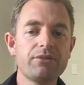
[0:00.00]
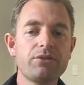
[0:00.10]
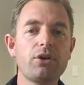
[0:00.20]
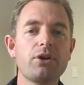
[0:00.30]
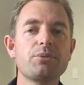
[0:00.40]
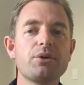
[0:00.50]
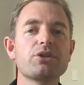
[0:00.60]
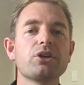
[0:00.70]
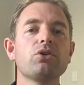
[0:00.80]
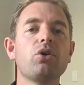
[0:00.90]
If you're going to be
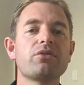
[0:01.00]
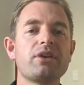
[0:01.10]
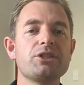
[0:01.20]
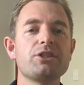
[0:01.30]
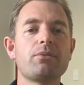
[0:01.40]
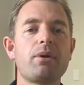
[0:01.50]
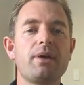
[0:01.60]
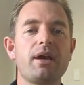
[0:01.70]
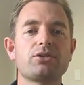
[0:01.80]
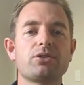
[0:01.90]
using a lot of energy from your
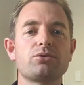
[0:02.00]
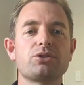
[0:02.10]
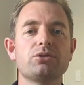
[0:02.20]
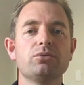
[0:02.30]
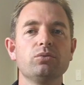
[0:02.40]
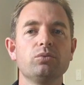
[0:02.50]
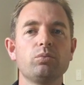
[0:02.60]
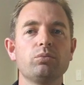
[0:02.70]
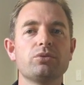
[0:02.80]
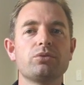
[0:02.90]
power tools and,
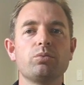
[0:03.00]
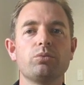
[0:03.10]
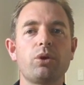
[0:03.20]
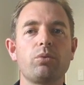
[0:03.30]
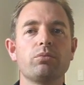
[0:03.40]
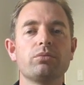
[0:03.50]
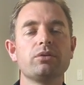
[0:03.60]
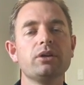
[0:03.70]
you know,